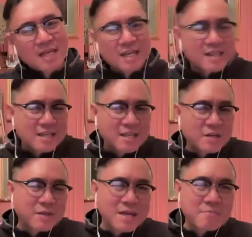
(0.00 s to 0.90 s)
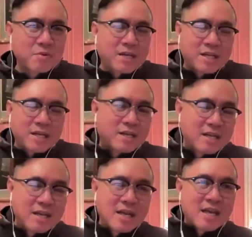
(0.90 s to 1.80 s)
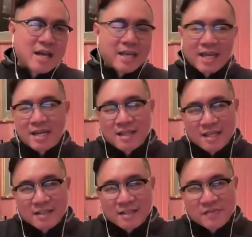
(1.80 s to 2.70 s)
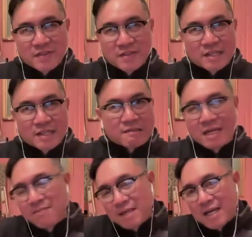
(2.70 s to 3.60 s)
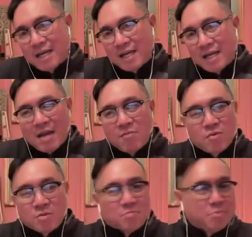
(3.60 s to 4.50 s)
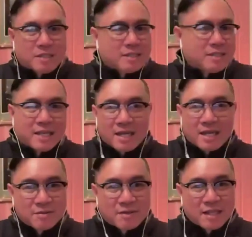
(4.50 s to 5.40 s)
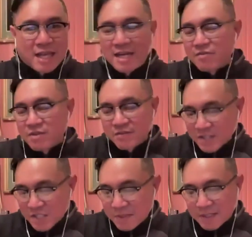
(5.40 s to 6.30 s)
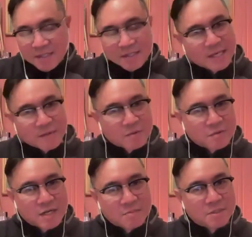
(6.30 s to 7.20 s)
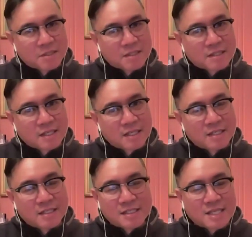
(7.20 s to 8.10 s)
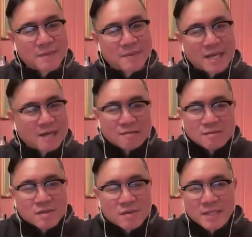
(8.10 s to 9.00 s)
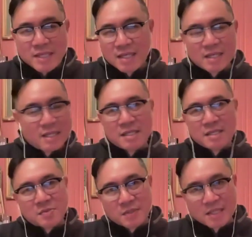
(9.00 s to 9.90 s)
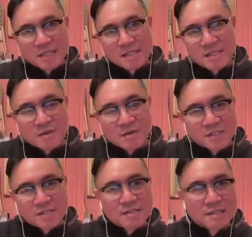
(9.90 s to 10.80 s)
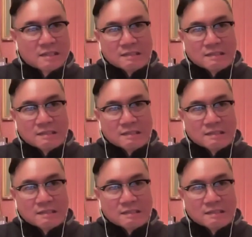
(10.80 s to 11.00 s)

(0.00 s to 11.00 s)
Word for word: and I think, you know, at that point, again, I think I just felt like I'm, I wrote a book. Like I don't, like I never even expected that I would write a book and it's coming out. So, I mean, it, it is what it is. You know, I just,